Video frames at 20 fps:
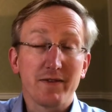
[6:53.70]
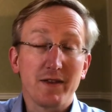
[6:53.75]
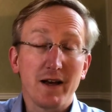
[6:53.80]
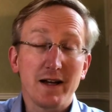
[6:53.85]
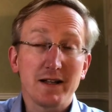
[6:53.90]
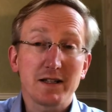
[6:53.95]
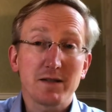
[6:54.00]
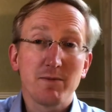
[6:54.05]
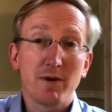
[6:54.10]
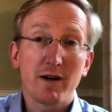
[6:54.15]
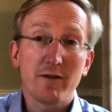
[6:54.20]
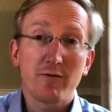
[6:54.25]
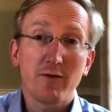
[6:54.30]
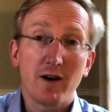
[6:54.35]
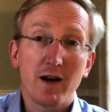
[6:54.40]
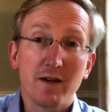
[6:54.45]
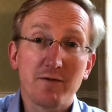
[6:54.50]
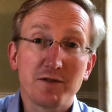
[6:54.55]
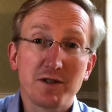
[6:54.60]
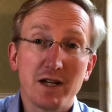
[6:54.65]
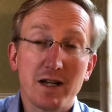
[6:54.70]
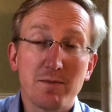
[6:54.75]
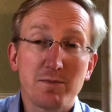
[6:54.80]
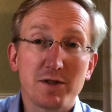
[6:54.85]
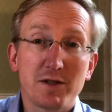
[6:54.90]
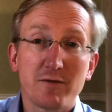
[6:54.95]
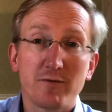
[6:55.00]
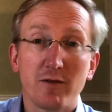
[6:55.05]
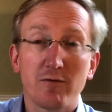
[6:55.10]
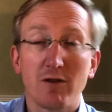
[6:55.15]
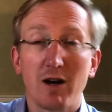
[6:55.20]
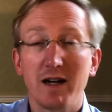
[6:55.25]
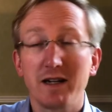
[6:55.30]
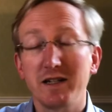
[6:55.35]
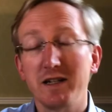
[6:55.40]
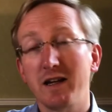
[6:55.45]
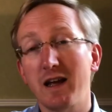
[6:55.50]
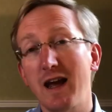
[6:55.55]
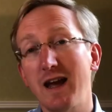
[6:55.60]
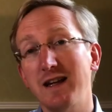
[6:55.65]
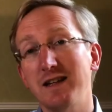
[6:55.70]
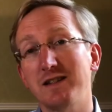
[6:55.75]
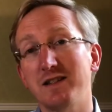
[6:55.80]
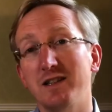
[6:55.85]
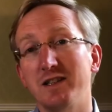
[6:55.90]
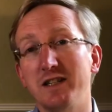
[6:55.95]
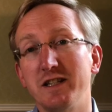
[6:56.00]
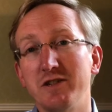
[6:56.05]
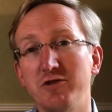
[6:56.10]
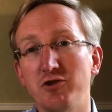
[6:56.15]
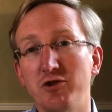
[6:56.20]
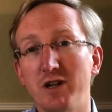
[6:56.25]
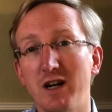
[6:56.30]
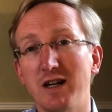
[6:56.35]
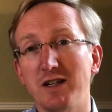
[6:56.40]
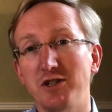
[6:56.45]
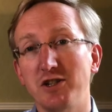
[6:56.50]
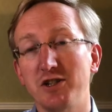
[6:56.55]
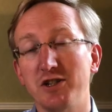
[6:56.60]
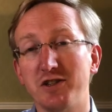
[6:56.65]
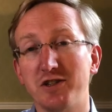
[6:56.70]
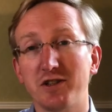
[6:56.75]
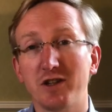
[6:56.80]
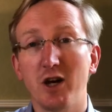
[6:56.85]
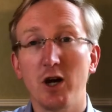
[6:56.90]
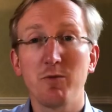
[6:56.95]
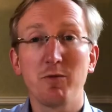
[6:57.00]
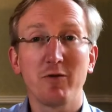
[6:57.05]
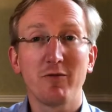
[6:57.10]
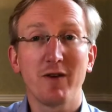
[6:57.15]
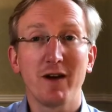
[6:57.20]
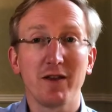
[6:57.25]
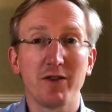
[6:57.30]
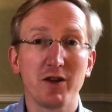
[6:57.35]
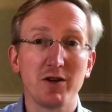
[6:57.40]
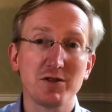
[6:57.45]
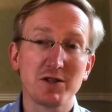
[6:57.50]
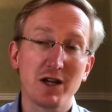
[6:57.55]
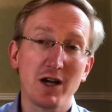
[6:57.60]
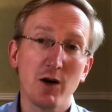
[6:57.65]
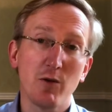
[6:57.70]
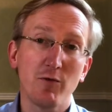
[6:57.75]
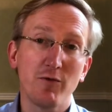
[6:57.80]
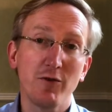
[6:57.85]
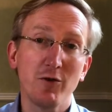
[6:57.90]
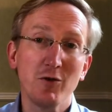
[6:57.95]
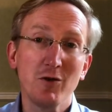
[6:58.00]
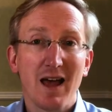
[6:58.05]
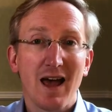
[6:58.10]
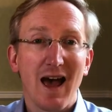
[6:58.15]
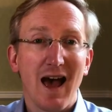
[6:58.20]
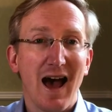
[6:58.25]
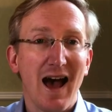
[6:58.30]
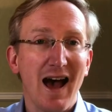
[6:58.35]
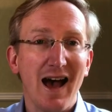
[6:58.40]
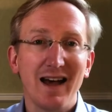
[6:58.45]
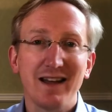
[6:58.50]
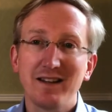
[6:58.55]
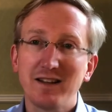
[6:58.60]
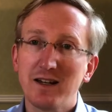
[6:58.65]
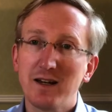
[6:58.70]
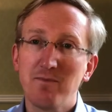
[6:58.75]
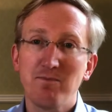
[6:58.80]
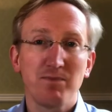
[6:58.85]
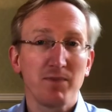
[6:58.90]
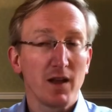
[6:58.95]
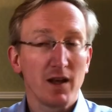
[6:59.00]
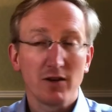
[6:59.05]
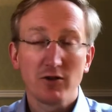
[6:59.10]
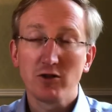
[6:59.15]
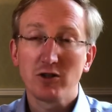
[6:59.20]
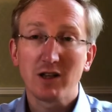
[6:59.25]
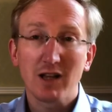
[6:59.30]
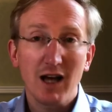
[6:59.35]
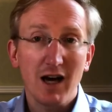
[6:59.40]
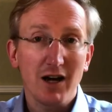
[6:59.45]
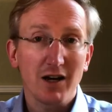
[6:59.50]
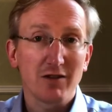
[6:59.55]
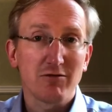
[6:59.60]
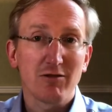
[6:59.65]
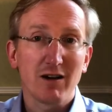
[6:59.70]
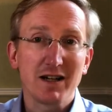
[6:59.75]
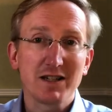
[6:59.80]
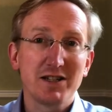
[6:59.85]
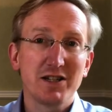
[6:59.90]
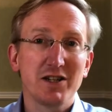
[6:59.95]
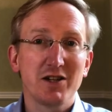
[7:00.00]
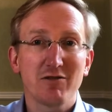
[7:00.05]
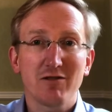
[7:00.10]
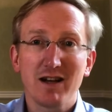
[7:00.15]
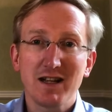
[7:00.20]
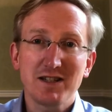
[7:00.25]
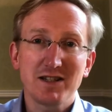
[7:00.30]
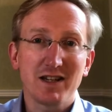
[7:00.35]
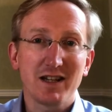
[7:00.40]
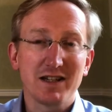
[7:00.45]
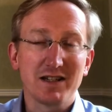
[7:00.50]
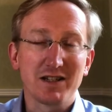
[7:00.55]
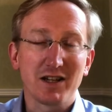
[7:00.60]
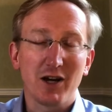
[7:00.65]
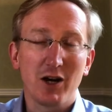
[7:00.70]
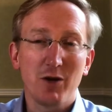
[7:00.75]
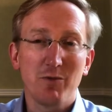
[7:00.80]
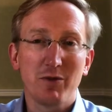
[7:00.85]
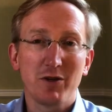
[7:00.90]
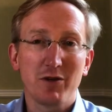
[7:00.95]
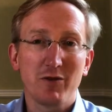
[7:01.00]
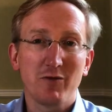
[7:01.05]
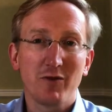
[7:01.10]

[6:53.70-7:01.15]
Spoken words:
that's my 5 tips for writing excellent introductions. I hope you found those helpful, and good luck writing your essays. I hope that you